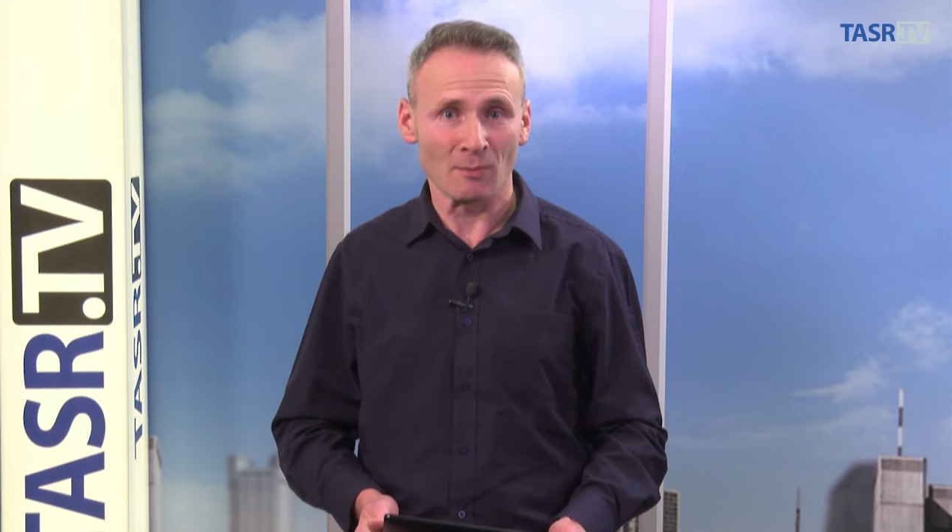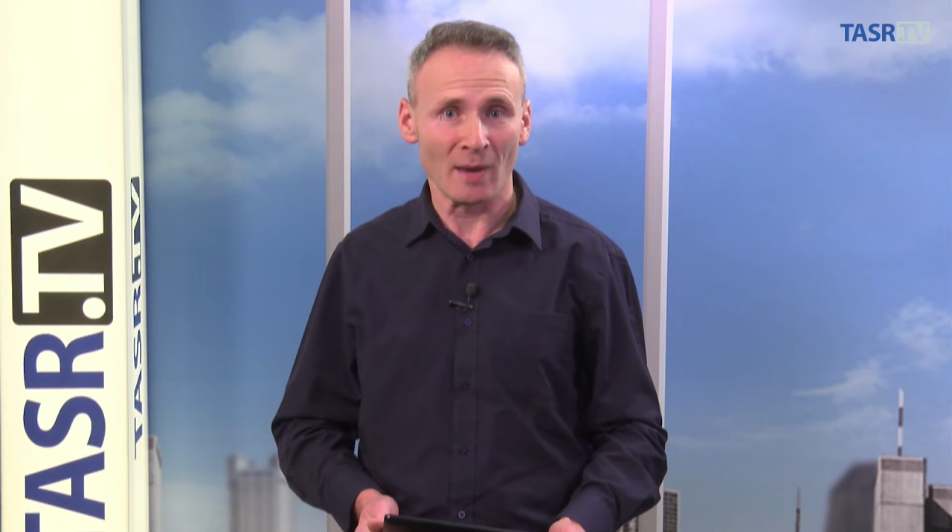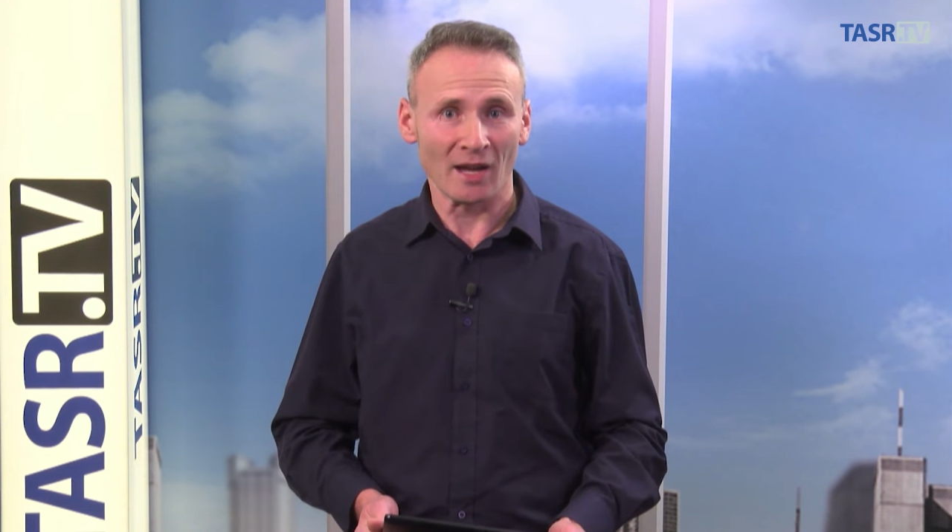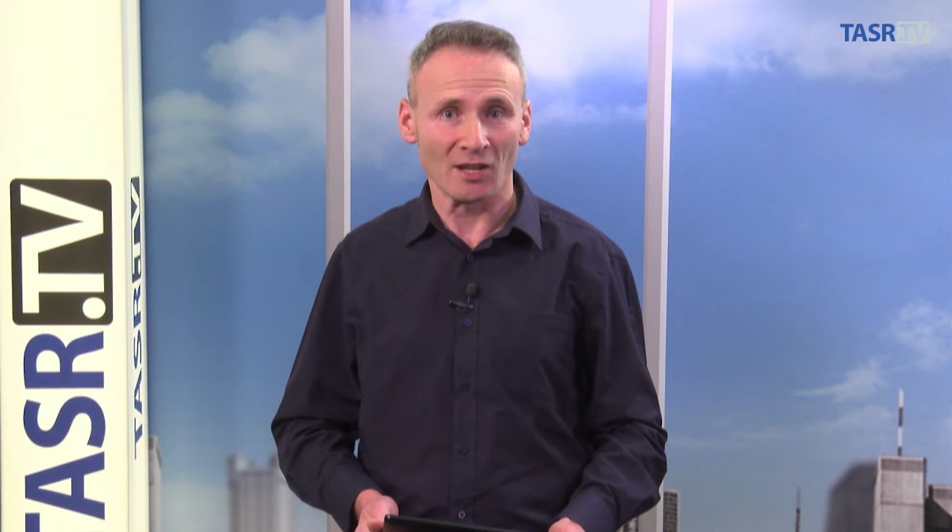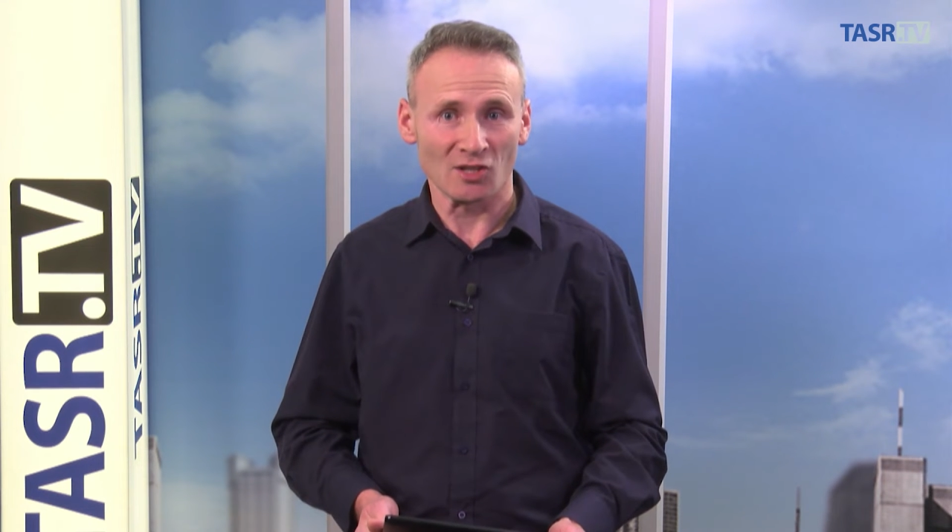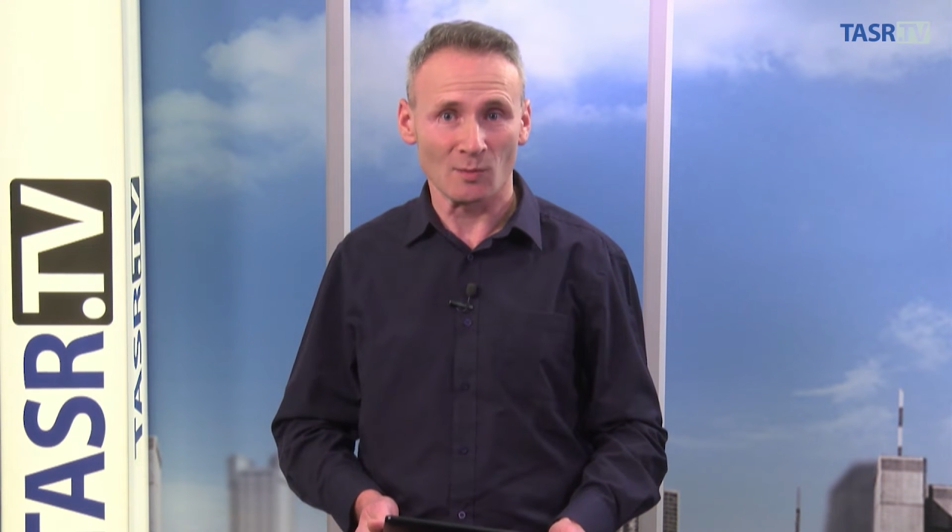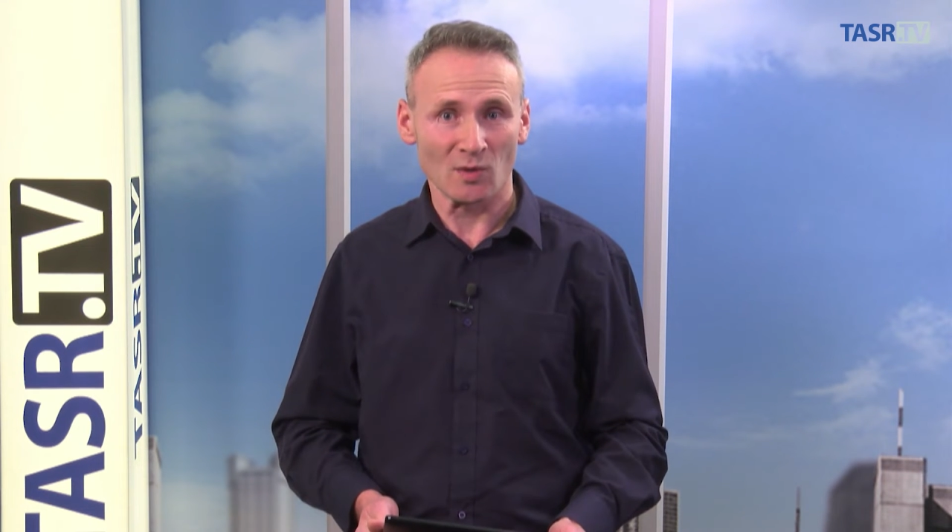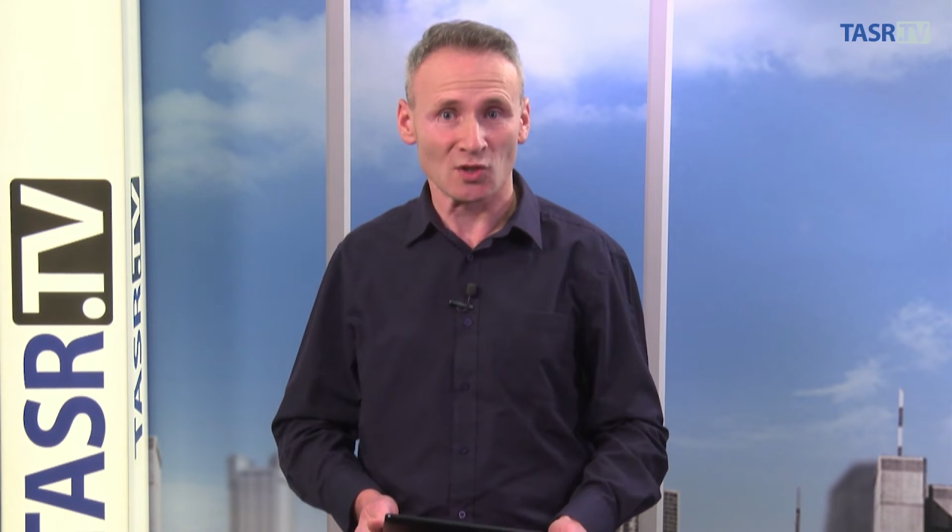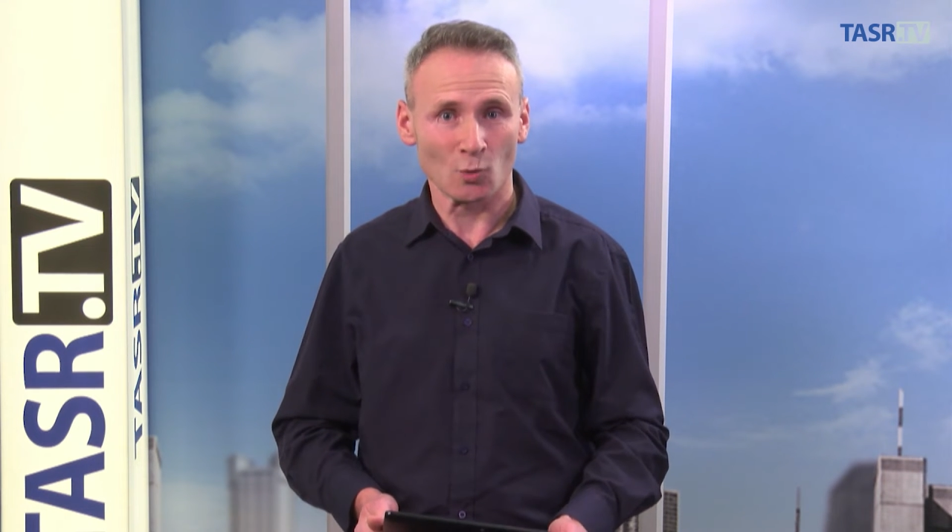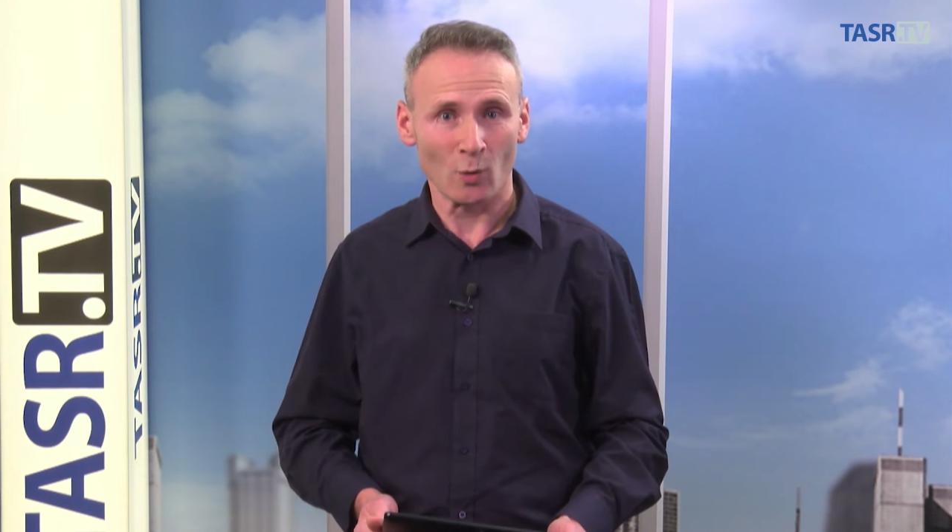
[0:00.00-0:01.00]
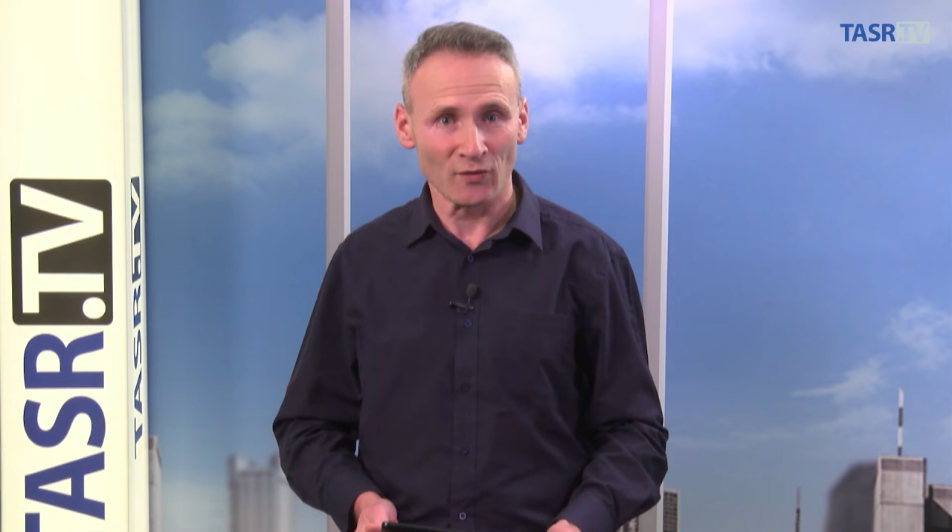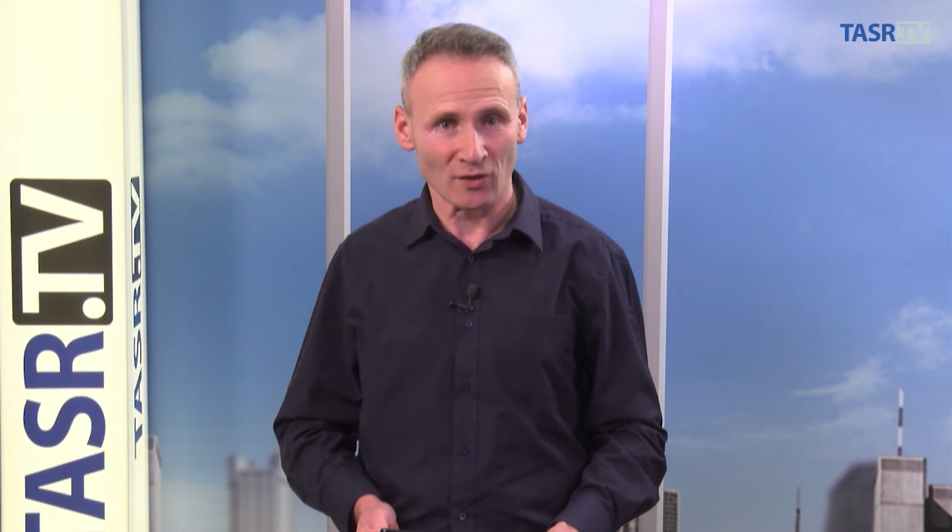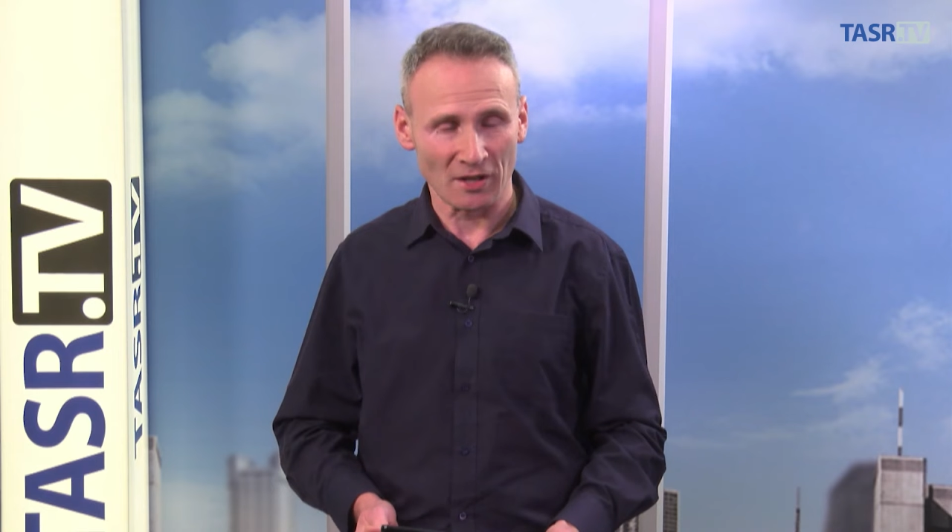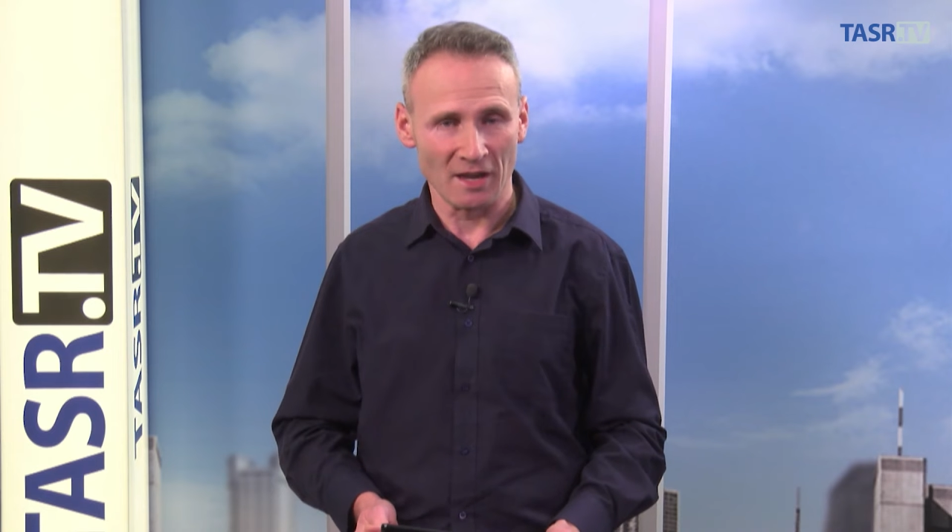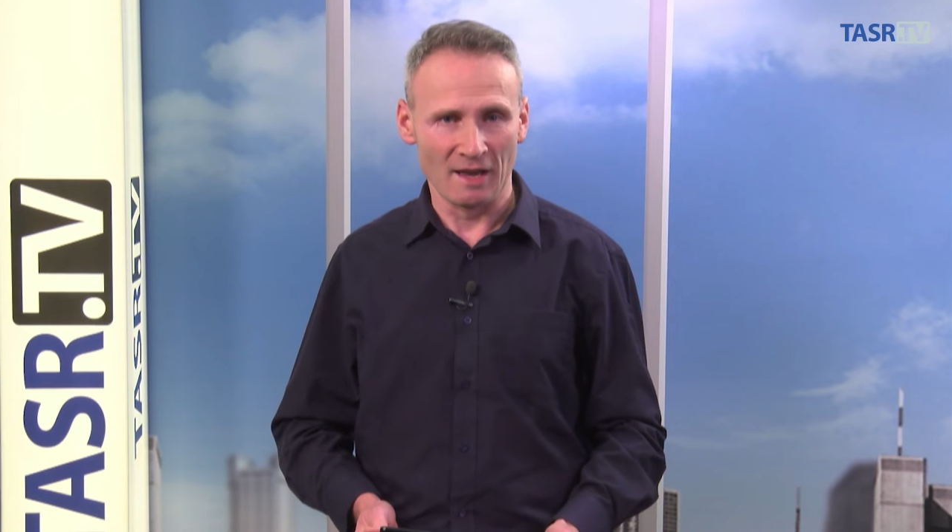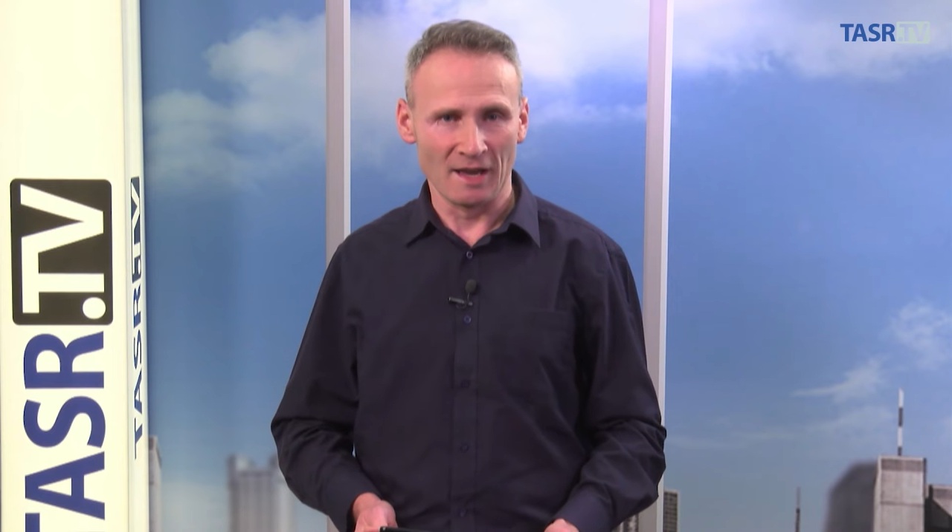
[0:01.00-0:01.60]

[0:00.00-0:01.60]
mechanism swiftly.